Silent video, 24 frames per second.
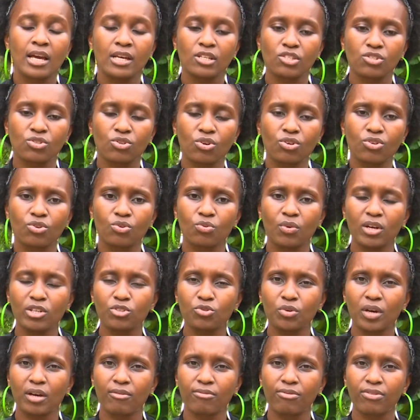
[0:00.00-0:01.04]
so you want
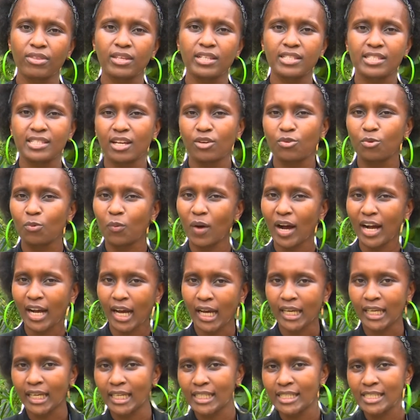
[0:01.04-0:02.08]
to have things that work
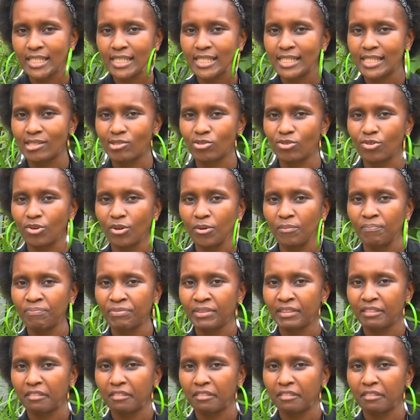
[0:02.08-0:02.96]
against you know